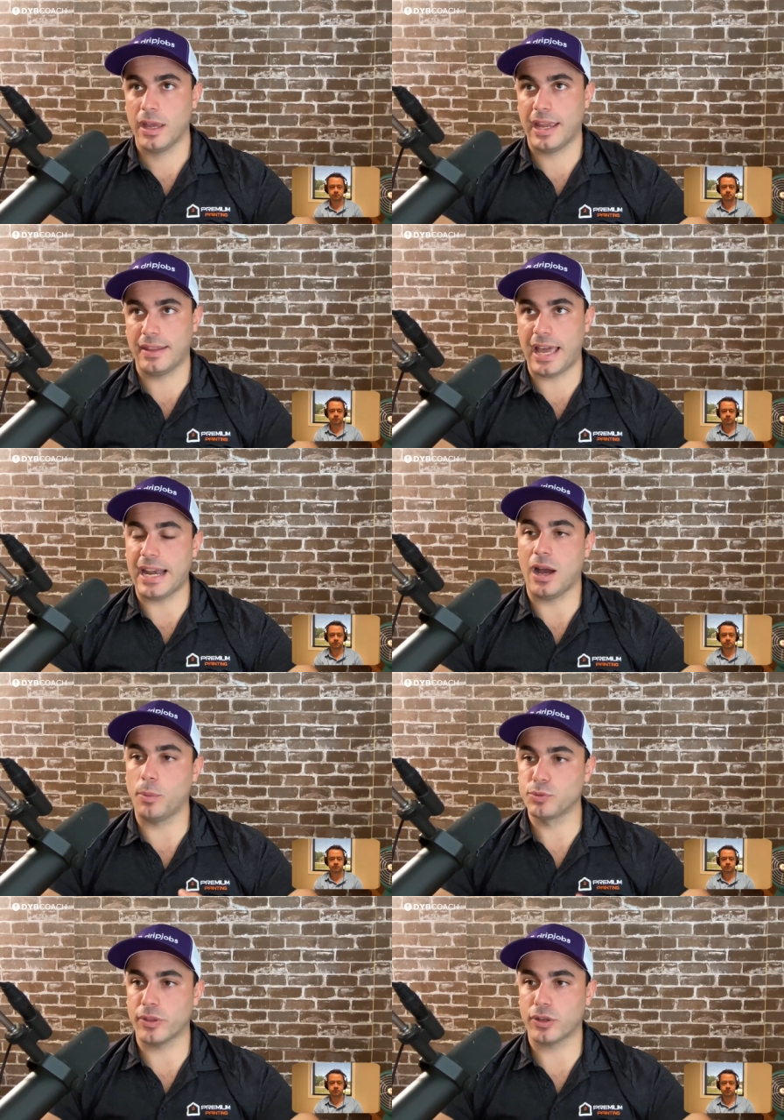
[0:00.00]
and that
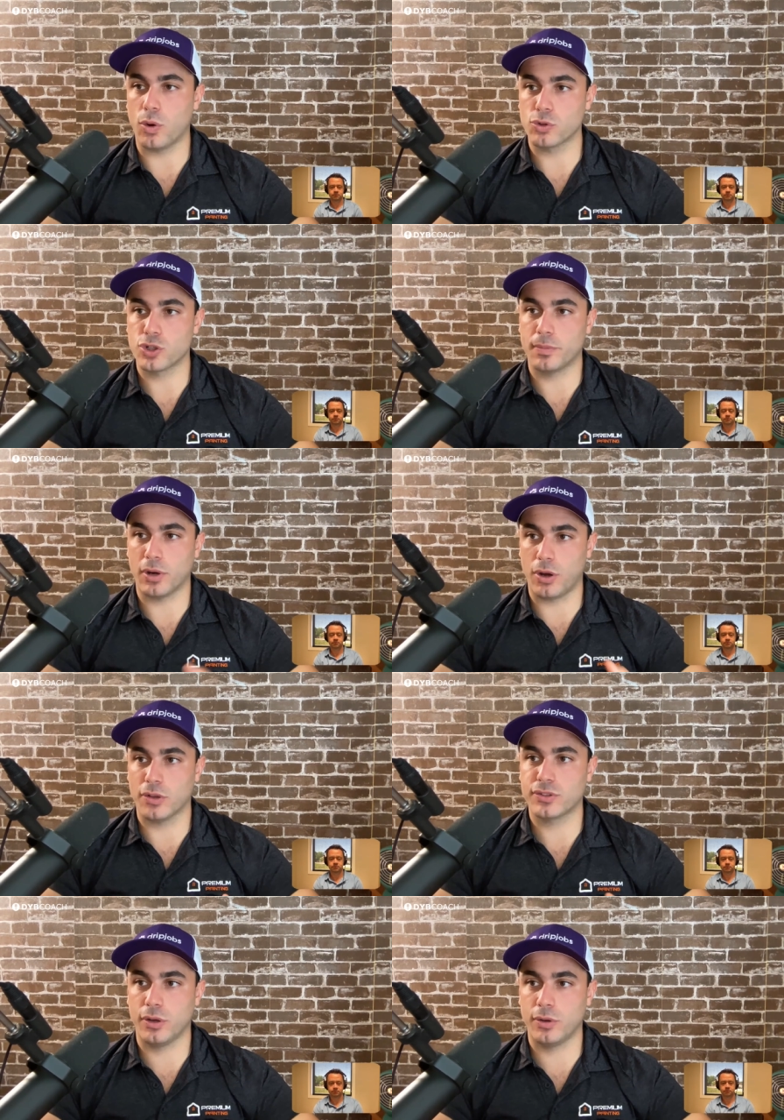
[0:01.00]
helps with culture but
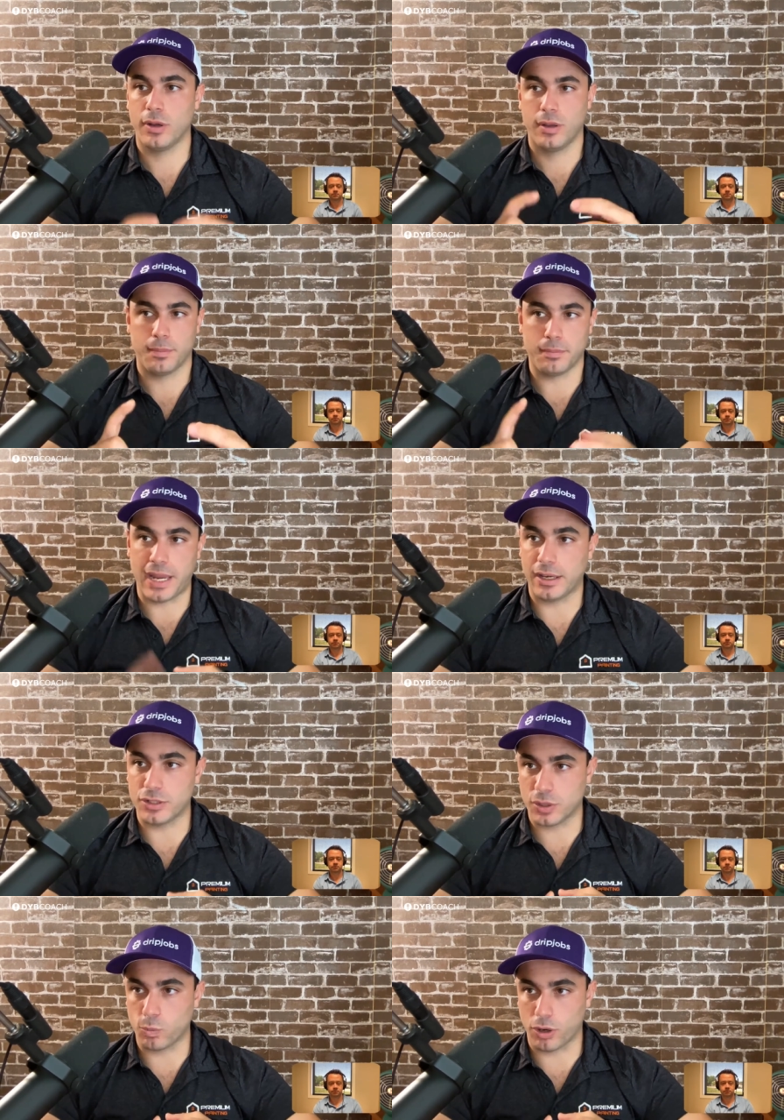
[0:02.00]
also
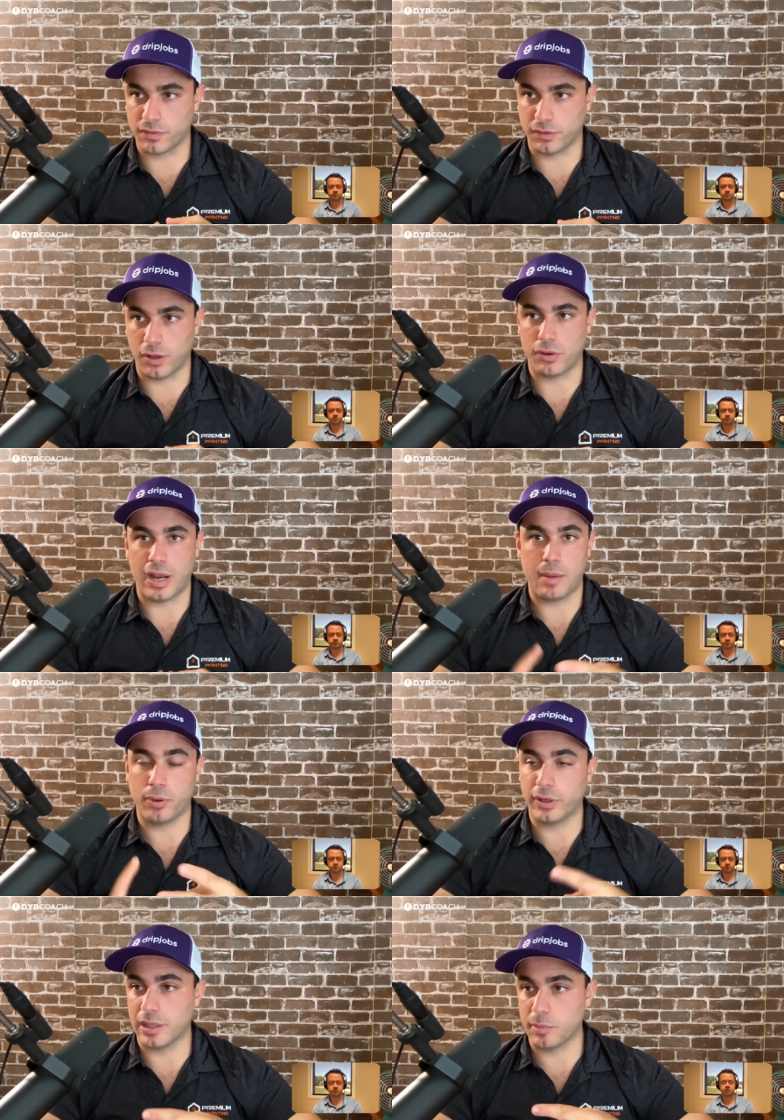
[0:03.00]
managing workflow not
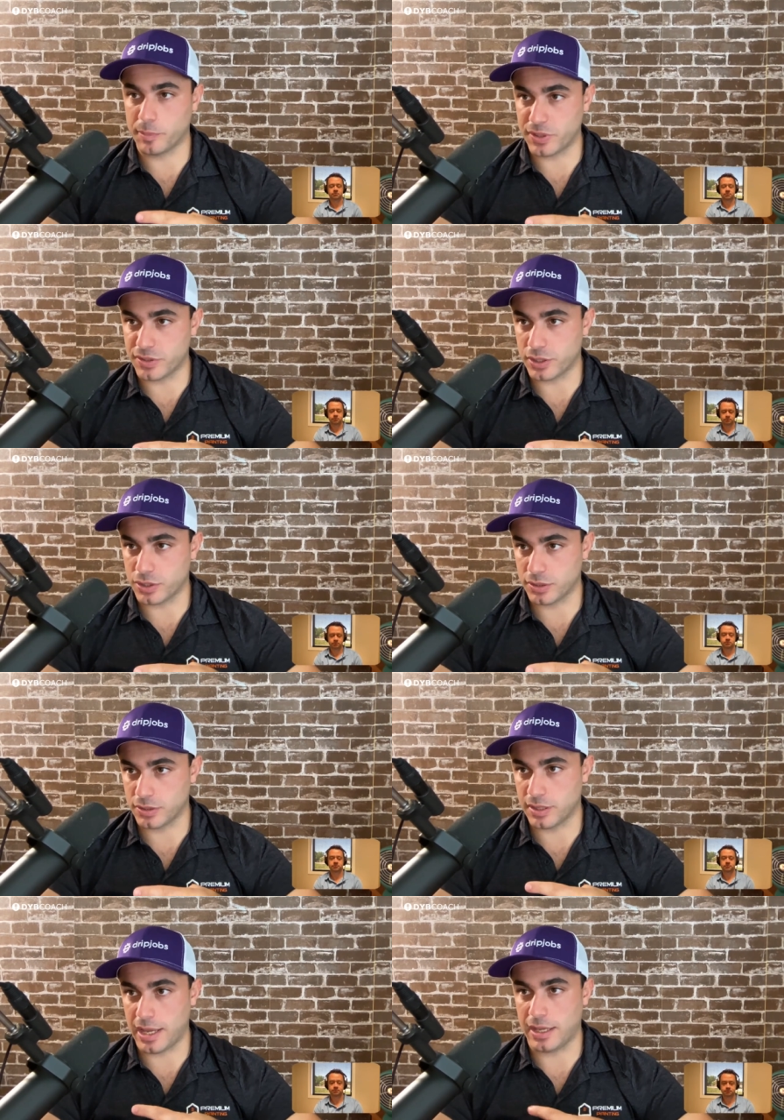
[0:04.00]
putting them in
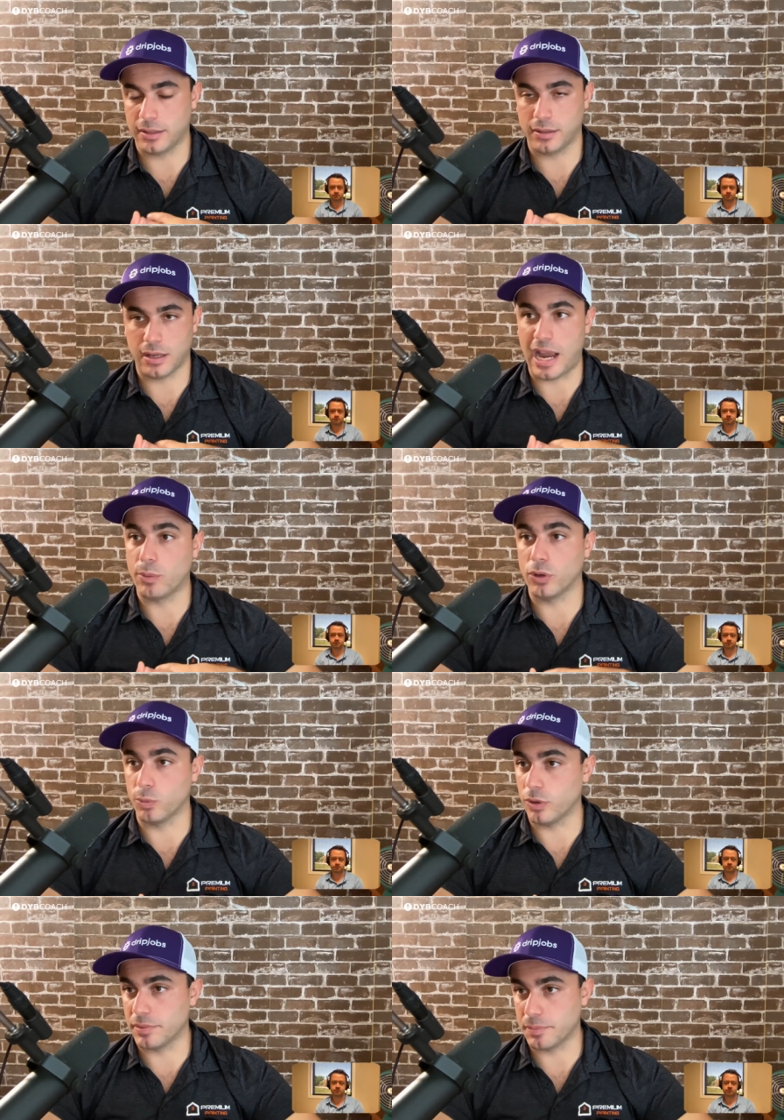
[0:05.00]
positions that i
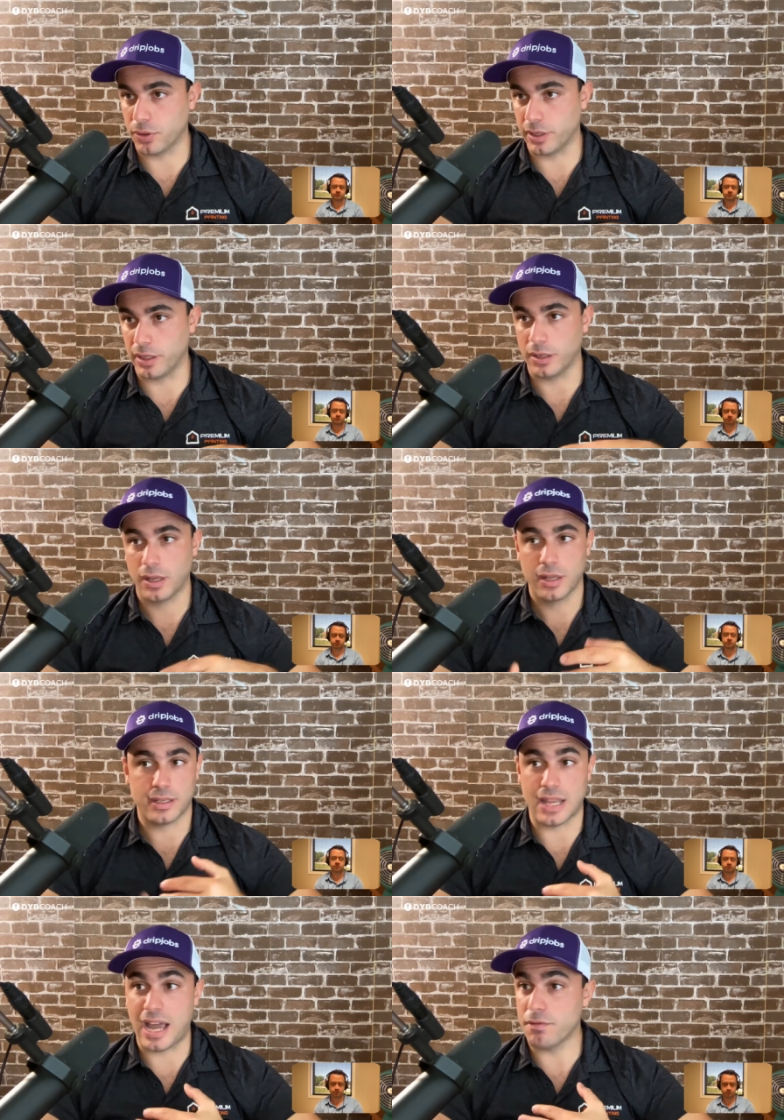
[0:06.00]
wouldn't want to be put in
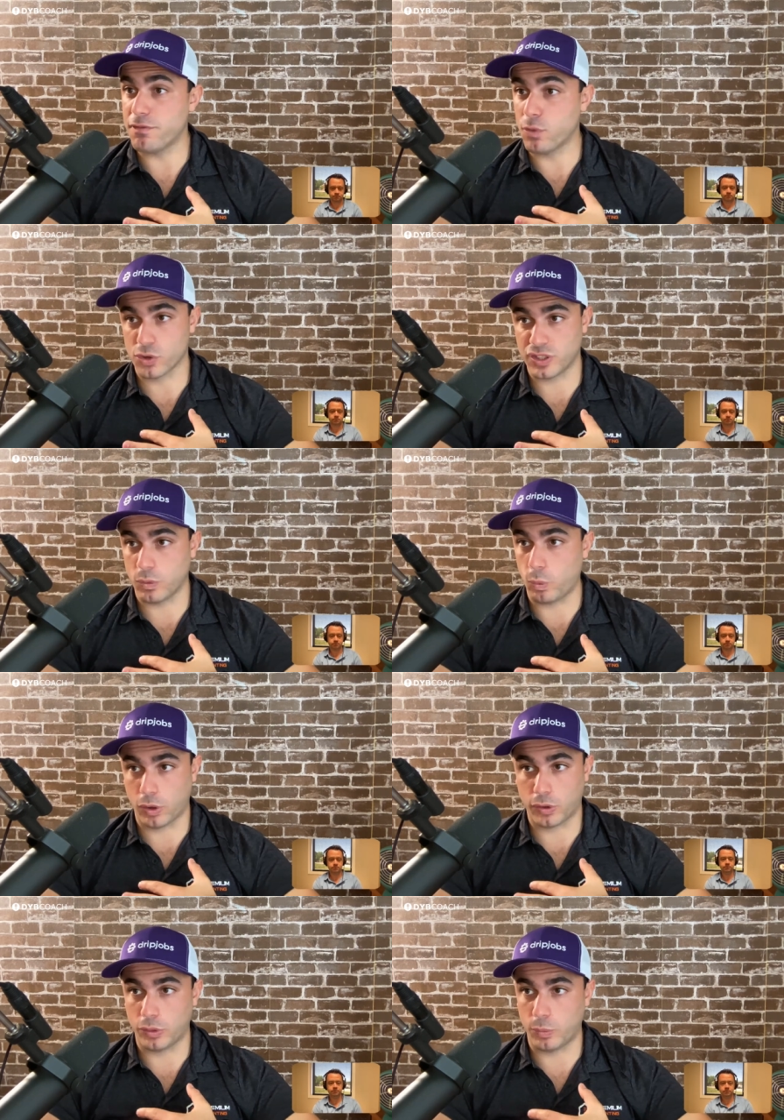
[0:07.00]
not forcing
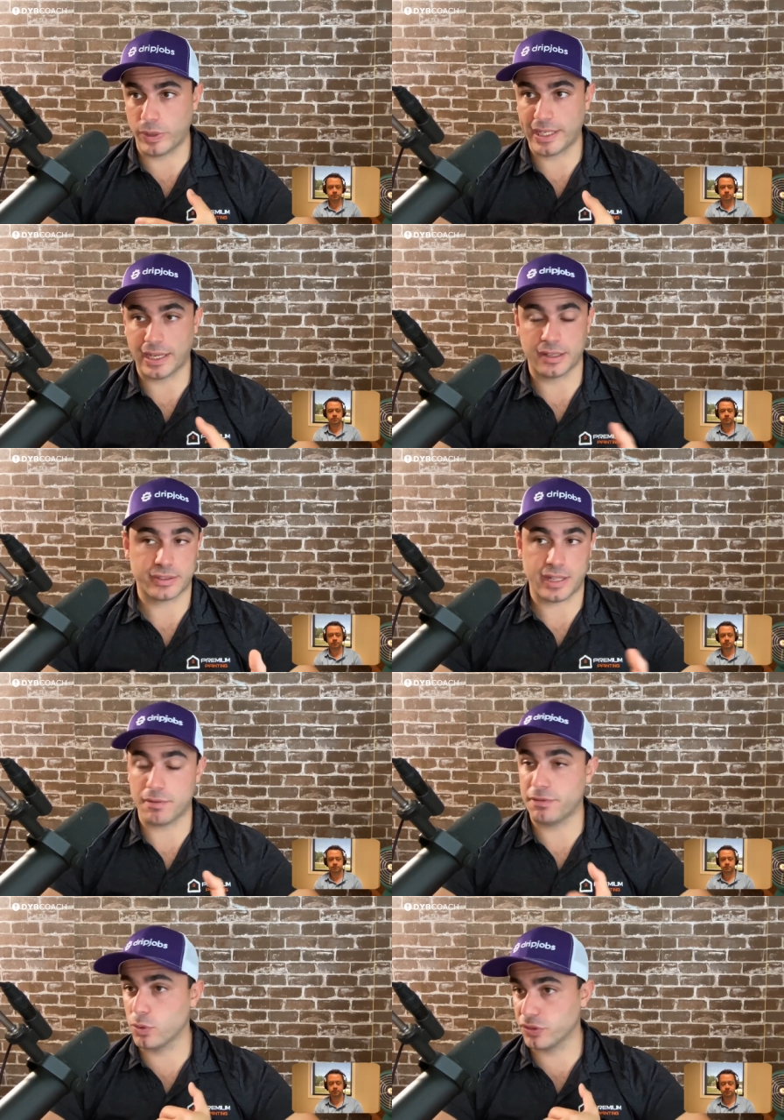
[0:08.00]
work on the weekends
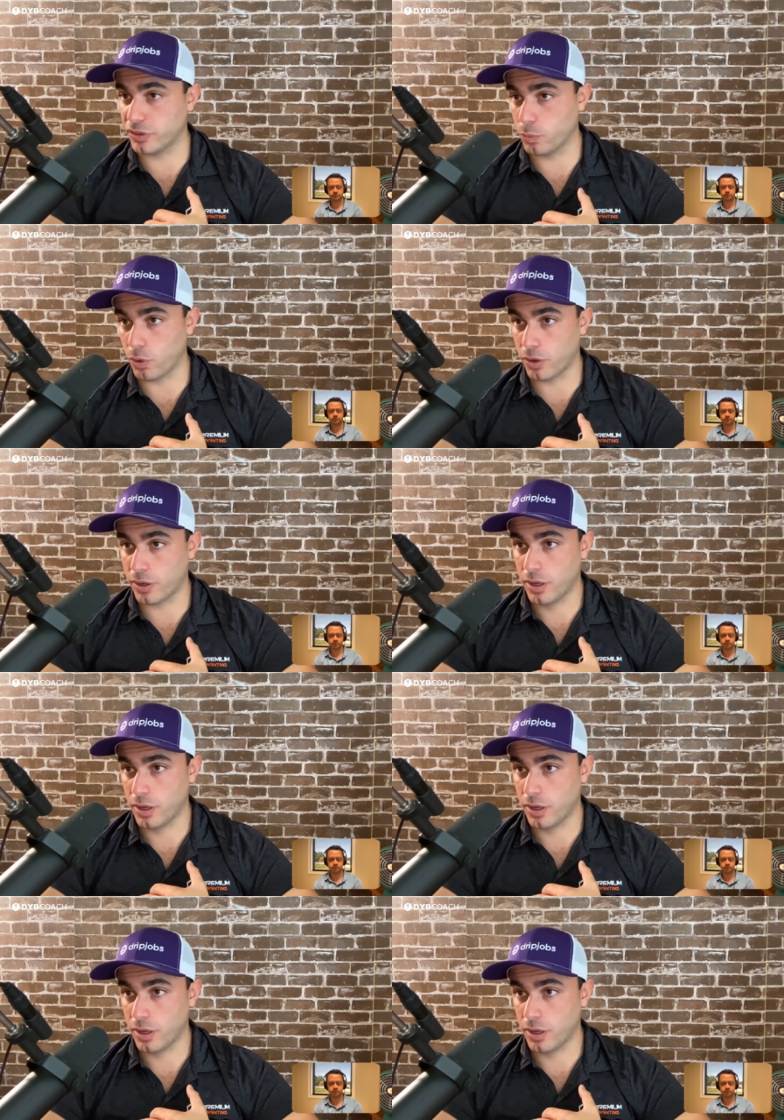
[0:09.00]
not forcing work